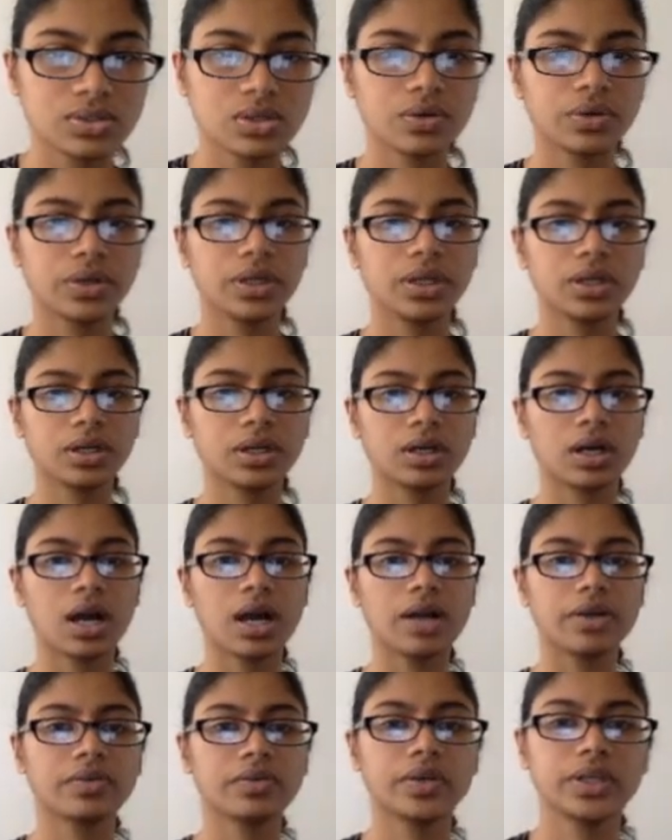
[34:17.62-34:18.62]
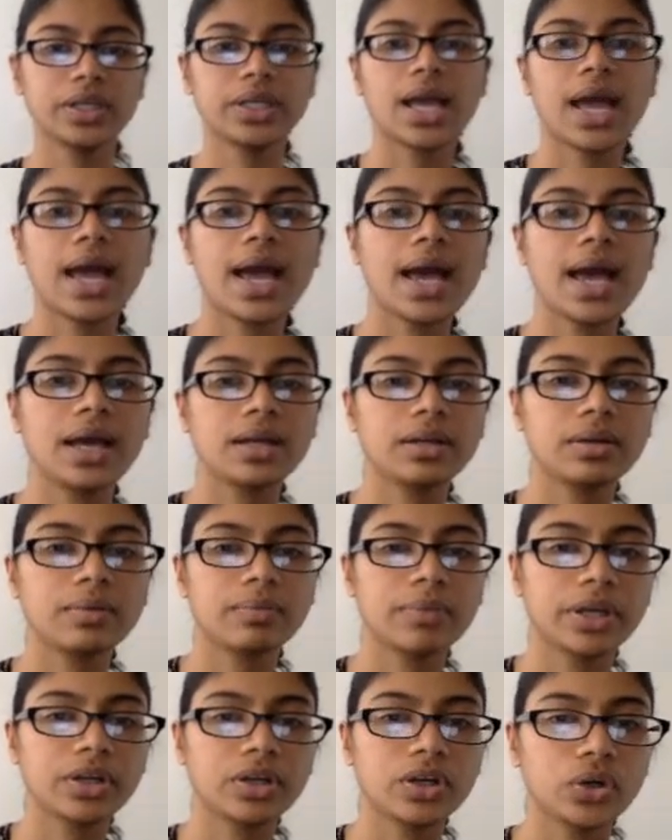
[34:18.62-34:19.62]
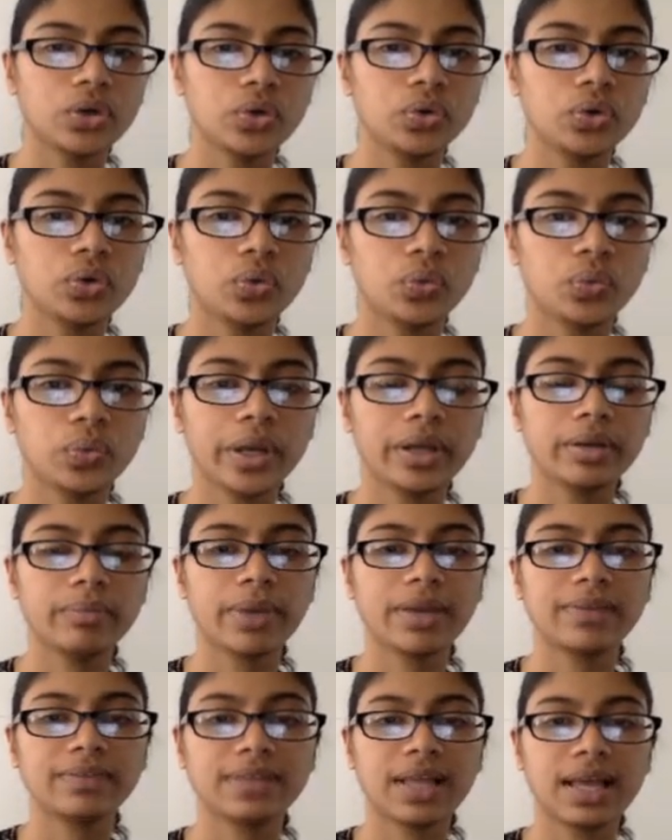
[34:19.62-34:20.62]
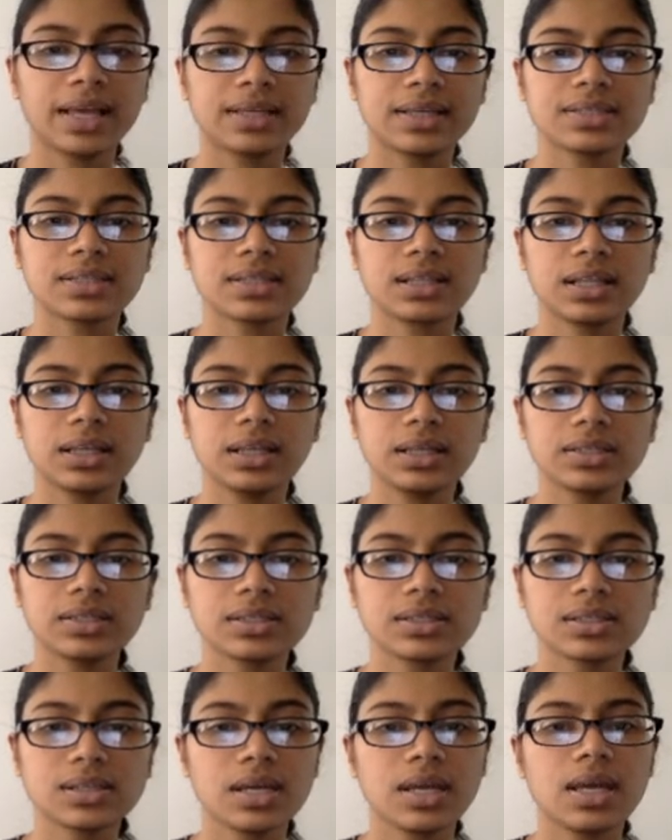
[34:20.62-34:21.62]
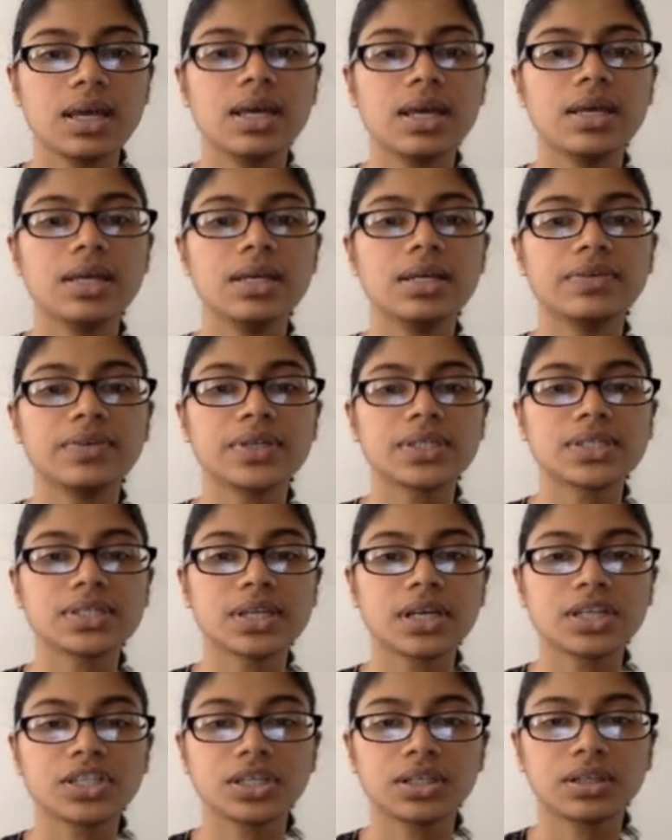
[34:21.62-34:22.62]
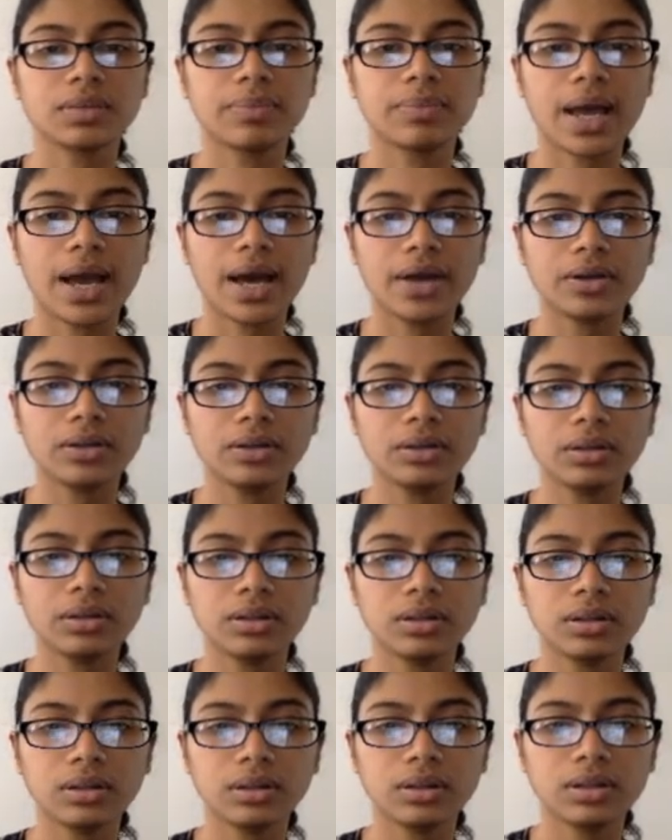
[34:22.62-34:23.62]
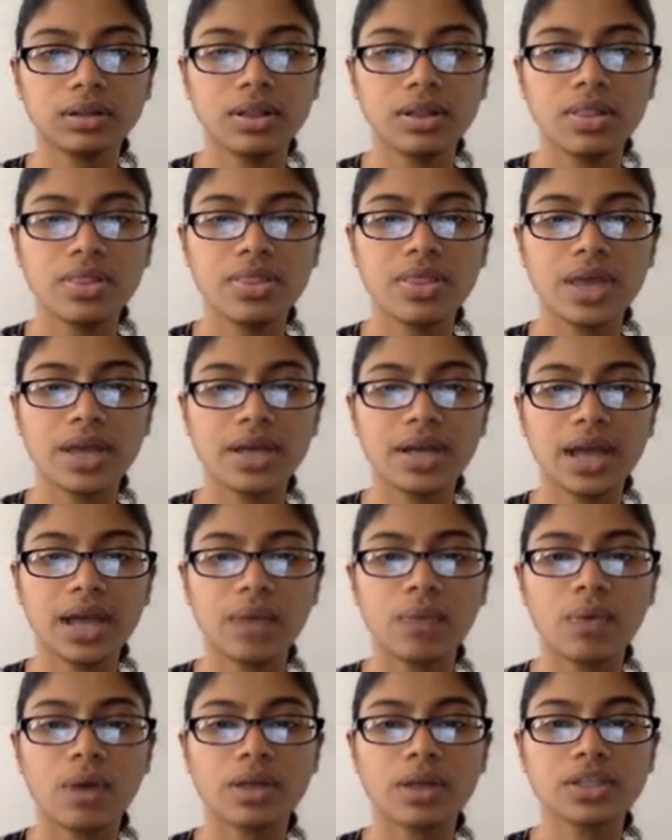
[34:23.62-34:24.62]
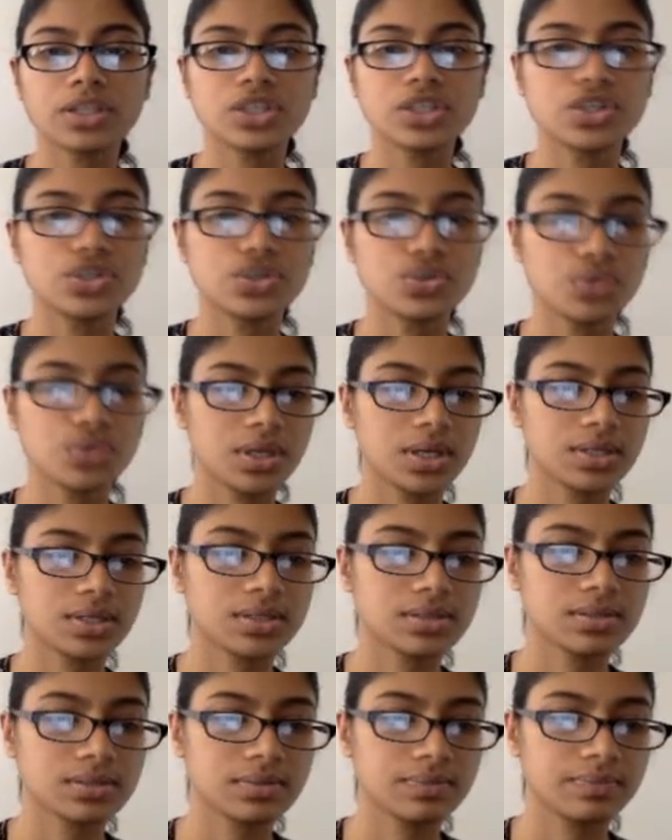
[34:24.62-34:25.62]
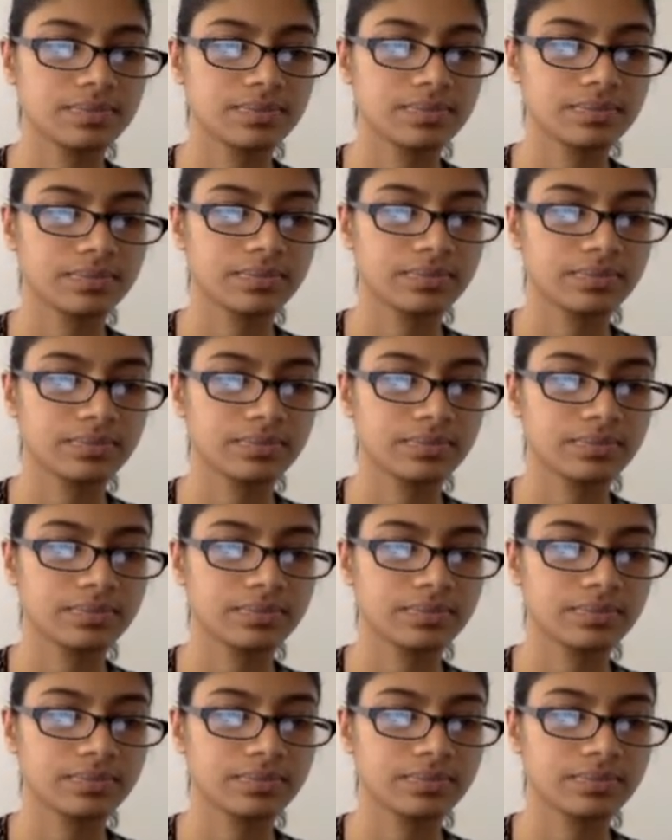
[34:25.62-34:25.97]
So here, I already had my code when my flag is clicked. If it's touching the paddle, then I want it to do this.